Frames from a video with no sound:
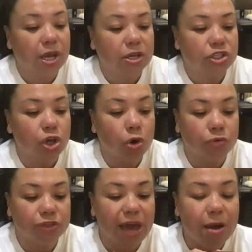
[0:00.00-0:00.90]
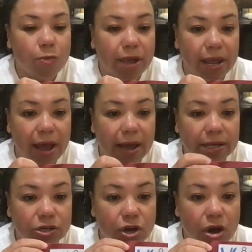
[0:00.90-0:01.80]
So that way I
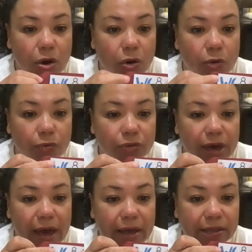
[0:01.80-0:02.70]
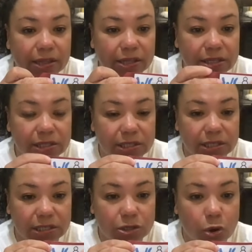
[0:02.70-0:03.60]
know that this
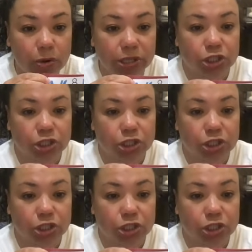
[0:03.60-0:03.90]
is going